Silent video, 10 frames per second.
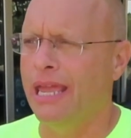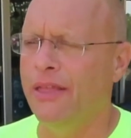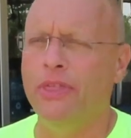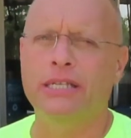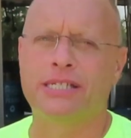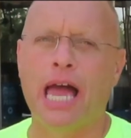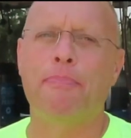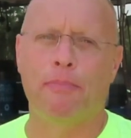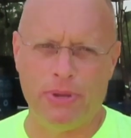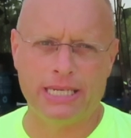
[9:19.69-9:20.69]
In this
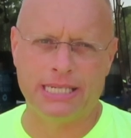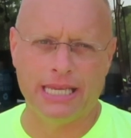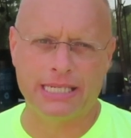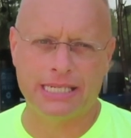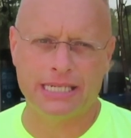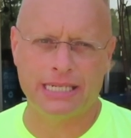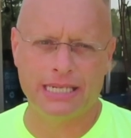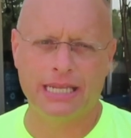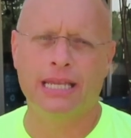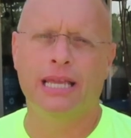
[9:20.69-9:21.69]
type of business,
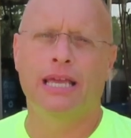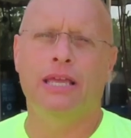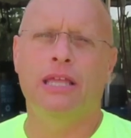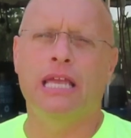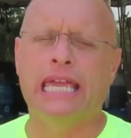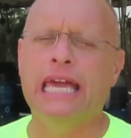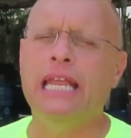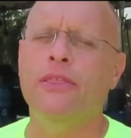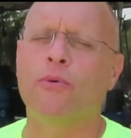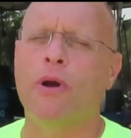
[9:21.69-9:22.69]

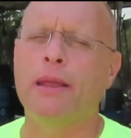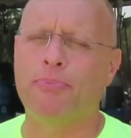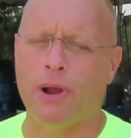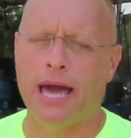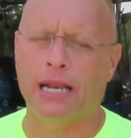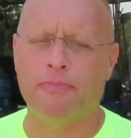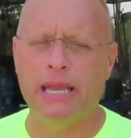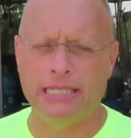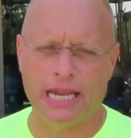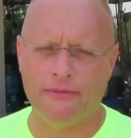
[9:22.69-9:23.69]
getting the right product
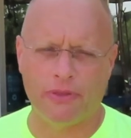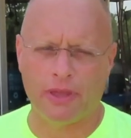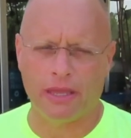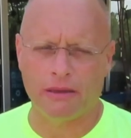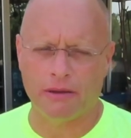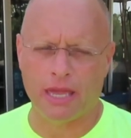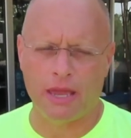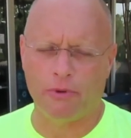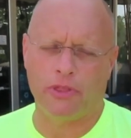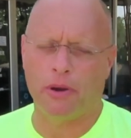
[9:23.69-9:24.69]
means everything,
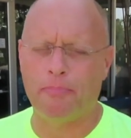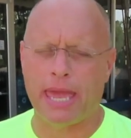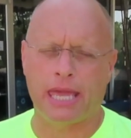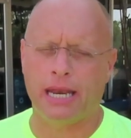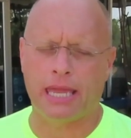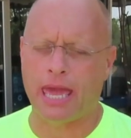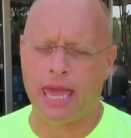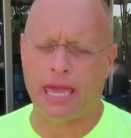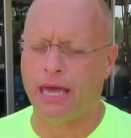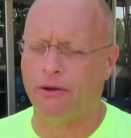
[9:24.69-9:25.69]
okay? Whether you're baking a
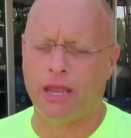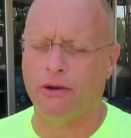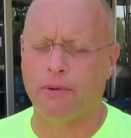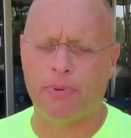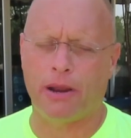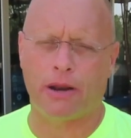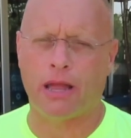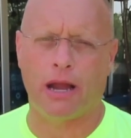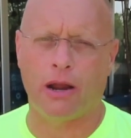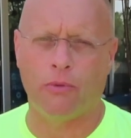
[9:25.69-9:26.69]
cake, I don't care, repairing
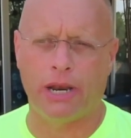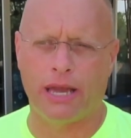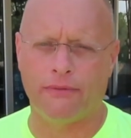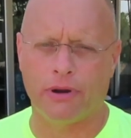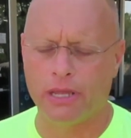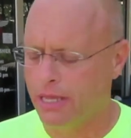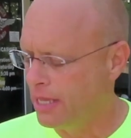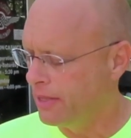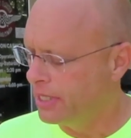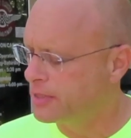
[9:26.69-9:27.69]
a car, whatever.
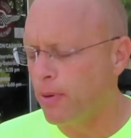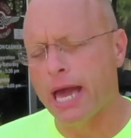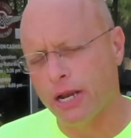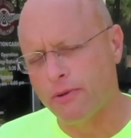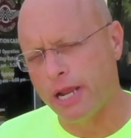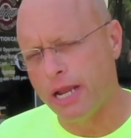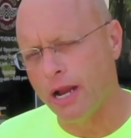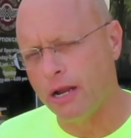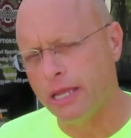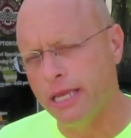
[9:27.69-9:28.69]
This product right
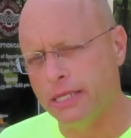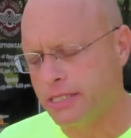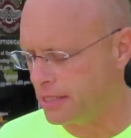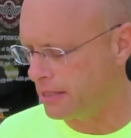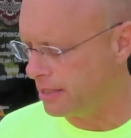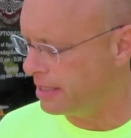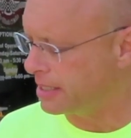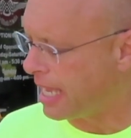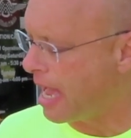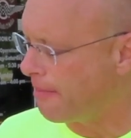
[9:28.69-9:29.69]
here is is
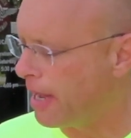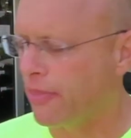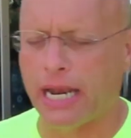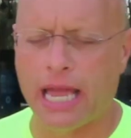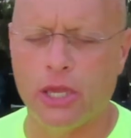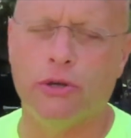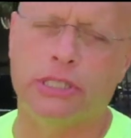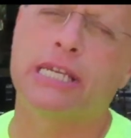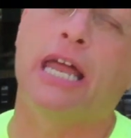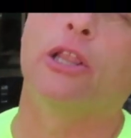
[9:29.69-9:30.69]
a compound that I use. It's got